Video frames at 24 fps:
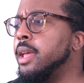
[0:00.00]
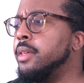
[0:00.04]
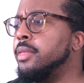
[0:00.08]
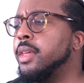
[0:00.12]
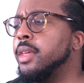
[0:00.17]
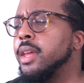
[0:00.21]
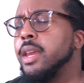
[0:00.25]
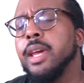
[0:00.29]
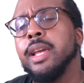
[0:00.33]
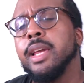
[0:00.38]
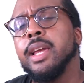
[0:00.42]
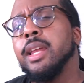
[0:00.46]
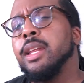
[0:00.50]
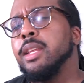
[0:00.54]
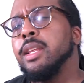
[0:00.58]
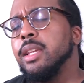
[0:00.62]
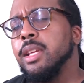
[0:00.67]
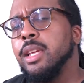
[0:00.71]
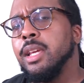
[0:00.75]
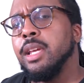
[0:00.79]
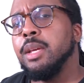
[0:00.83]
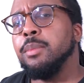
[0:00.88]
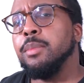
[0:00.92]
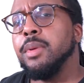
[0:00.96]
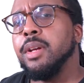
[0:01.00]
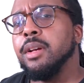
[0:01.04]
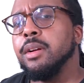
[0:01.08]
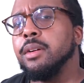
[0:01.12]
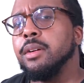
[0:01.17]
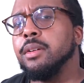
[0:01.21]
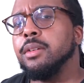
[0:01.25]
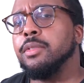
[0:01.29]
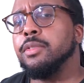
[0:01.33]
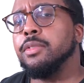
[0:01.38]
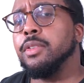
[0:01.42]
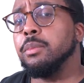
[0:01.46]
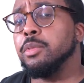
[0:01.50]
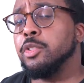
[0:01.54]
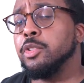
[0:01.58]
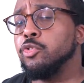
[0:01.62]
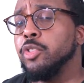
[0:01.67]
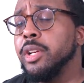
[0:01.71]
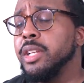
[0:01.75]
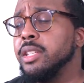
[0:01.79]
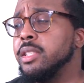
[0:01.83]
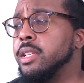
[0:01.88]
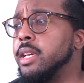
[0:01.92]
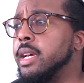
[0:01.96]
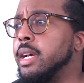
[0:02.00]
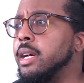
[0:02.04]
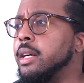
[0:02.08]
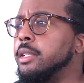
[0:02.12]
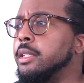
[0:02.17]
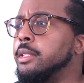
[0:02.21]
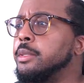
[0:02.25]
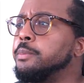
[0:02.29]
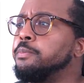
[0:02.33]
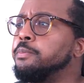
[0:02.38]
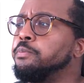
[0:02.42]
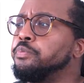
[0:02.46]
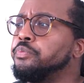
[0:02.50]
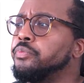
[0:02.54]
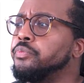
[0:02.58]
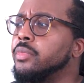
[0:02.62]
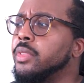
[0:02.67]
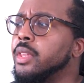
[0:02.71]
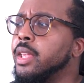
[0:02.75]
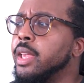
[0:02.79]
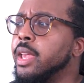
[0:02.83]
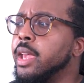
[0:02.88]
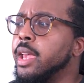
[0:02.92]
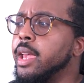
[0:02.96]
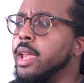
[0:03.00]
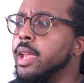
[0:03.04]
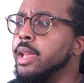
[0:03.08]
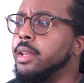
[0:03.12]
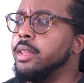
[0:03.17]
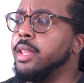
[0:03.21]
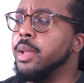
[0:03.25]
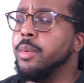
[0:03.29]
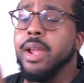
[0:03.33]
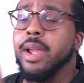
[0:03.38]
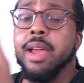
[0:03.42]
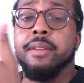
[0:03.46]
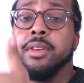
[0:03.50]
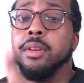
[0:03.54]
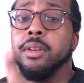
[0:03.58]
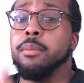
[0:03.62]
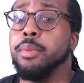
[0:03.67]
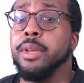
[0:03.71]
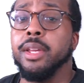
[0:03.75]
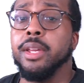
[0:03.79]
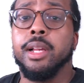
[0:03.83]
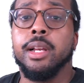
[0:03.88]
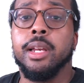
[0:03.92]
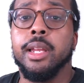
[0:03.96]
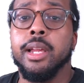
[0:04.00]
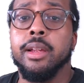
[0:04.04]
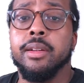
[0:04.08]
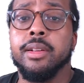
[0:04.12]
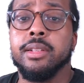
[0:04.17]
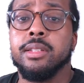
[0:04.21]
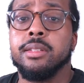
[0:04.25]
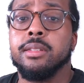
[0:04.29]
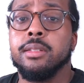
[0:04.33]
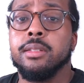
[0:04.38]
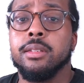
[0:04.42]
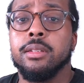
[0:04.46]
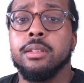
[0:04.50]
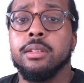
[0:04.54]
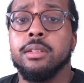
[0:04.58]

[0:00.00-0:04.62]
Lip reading: And then I got an email from Straight to Hell, and they were having a big clearance